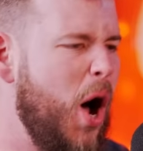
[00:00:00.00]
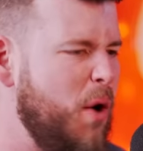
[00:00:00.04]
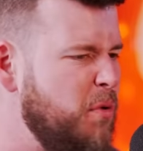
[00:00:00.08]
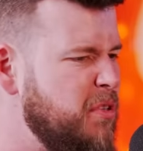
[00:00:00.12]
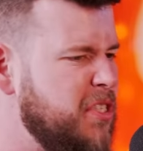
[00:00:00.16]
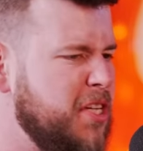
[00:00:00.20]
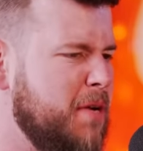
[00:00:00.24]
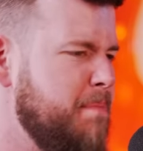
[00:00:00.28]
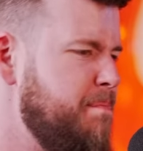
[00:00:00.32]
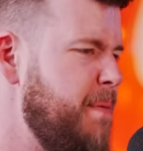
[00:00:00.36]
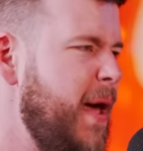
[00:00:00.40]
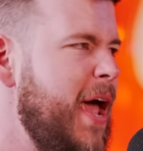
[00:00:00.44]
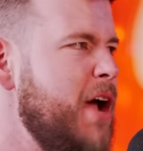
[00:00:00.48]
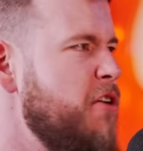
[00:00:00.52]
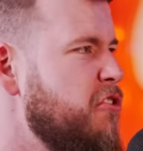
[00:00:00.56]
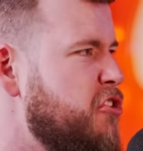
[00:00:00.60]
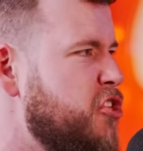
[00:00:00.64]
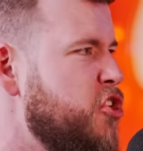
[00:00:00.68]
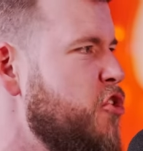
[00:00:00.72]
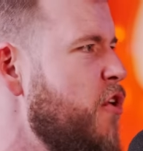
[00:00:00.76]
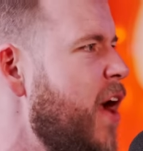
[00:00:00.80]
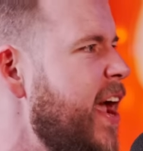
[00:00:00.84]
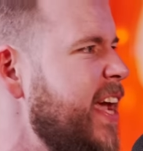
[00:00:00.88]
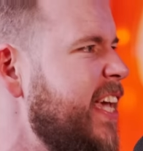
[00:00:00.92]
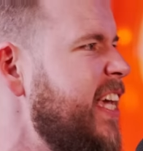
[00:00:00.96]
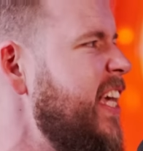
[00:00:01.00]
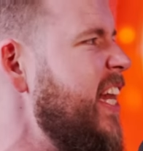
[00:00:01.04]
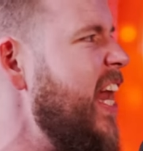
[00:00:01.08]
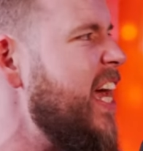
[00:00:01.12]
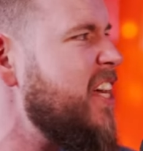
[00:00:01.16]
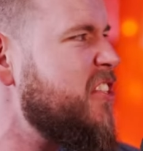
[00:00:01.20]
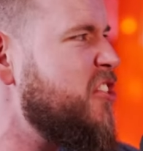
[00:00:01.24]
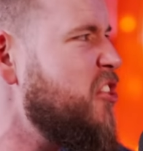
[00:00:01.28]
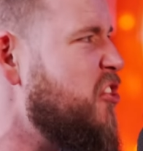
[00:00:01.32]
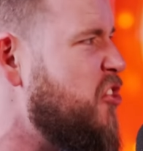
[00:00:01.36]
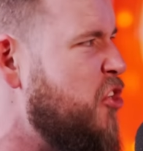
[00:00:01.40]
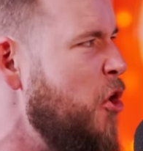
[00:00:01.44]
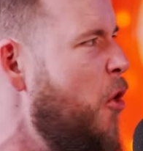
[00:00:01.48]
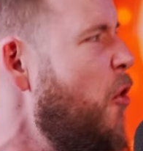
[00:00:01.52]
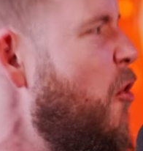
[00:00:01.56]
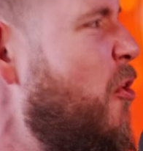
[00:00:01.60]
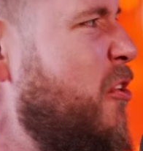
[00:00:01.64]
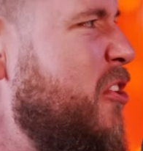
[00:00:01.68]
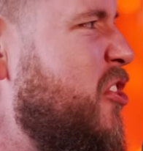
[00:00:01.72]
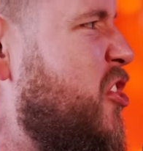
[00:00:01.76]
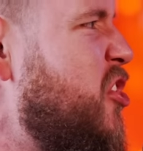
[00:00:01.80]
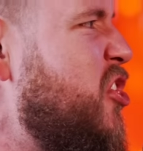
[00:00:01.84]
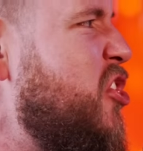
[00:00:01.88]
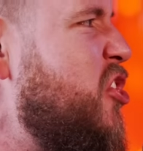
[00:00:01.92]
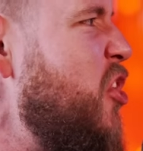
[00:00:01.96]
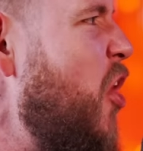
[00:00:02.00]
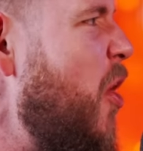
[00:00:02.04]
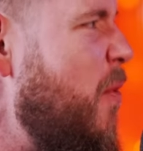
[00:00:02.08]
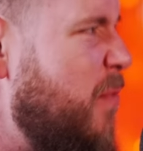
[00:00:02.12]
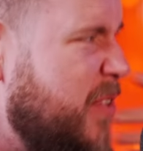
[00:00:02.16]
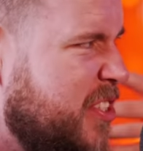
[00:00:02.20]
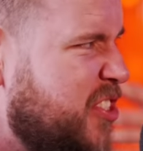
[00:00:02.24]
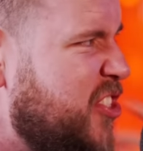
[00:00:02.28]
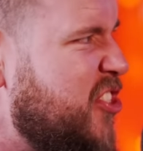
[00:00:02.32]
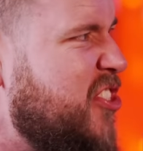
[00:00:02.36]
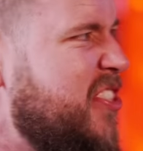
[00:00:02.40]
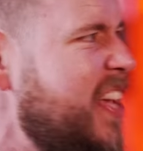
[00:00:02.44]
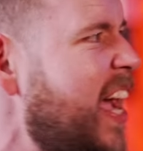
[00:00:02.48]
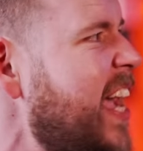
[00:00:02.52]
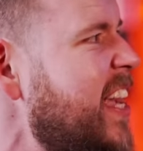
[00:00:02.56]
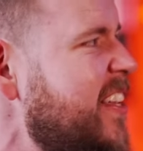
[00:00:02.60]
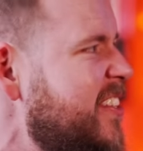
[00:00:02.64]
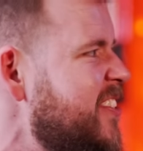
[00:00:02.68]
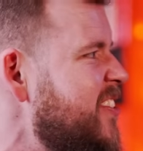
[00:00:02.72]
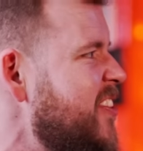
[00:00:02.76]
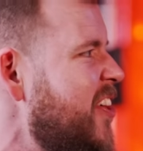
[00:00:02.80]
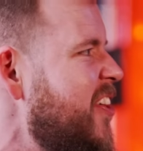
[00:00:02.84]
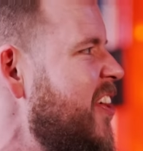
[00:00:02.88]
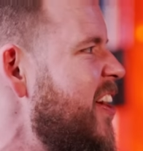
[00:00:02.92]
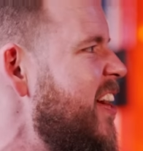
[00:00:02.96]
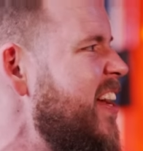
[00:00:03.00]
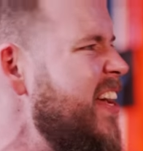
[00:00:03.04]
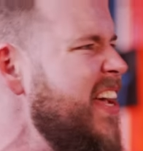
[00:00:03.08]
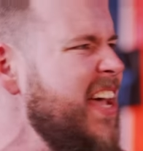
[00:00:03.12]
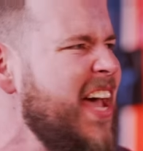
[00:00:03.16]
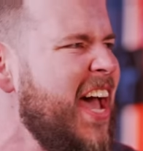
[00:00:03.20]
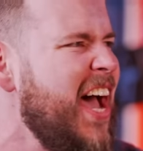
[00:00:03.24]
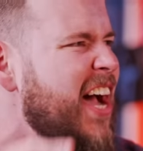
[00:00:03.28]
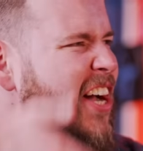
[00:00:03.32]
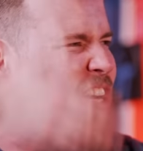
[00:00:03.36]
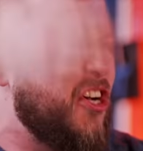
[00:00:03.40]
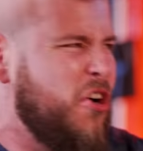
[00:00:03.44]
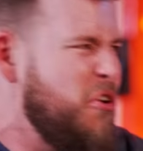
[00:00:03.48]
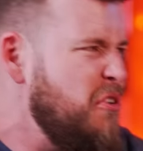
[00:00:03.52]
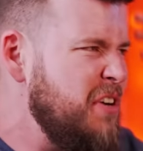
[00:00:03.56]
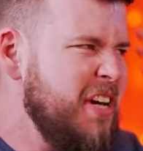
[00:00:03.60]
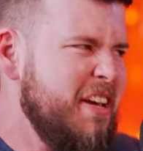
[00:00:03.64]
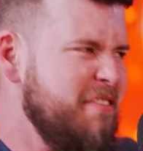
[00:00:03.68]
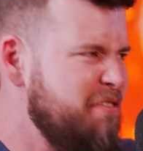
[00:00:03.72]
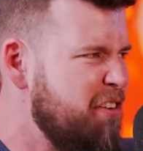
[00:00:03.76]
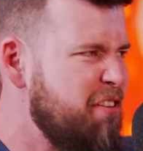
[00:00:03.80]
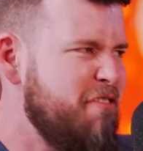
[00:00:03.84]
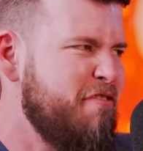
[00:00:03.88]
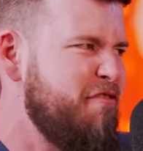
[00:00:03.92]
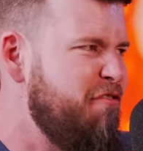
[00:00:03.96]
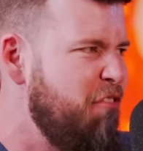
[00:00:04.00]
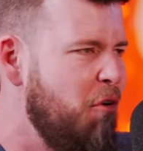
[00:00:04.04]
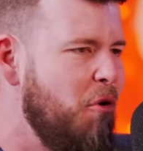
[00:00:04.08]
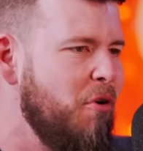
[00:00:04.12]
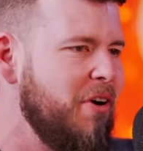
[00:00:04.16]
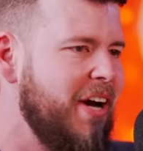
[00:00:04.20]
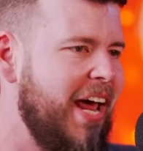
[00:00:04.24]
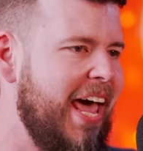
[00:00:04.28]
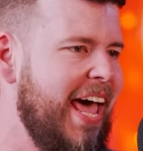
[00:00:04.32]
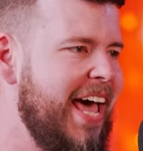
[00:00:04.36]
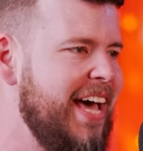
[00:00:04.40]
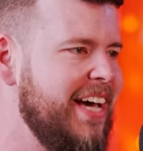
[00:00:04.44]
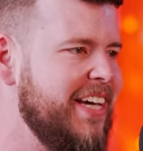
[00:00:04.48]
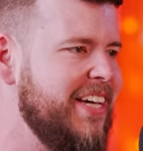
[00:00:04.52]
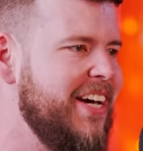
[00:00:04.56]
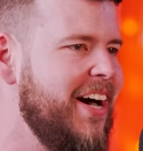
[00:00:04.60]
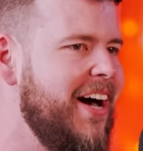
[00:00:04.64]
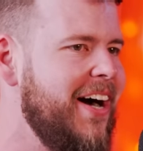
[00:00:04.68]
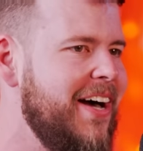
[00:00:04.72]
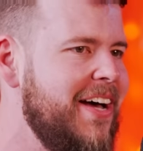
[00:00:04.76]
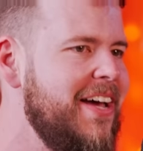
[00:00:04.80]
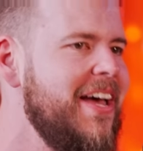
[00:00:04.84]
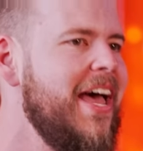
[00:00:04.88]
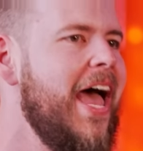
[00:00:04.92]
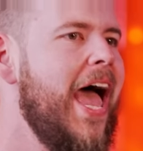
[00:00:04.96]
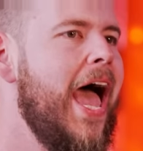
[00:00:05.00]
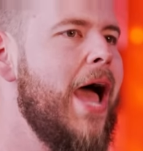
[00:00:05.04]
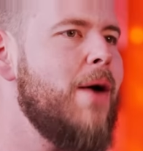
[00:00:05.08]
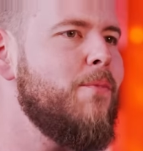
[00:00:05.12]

I was in a pair of trackie dacks, a torn shirt with stains on it. Couldn't even afford a haircut.